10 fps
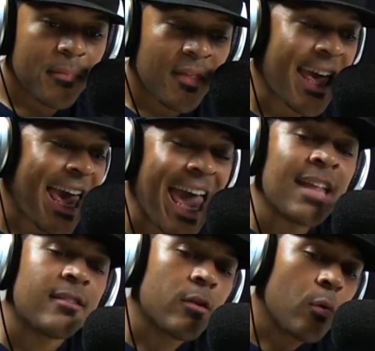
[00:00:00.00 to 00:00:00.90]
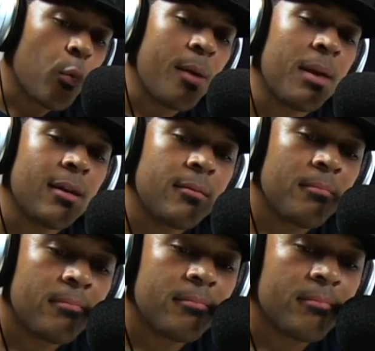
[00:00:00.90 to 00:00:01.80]
They hate women.
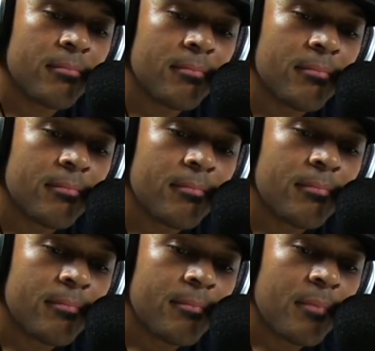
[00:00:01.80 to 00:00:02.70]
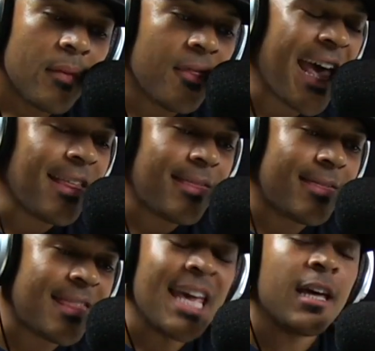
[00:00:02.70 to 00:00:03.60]
They
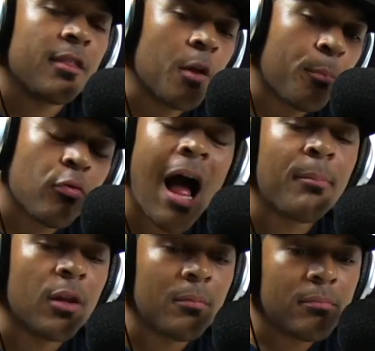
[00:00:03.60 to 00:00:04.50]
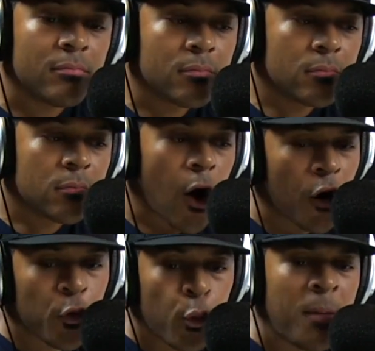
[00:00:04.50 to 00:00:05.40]
think the problem
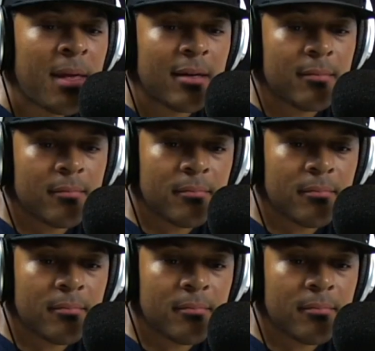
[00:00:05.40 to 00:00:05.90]
are the women.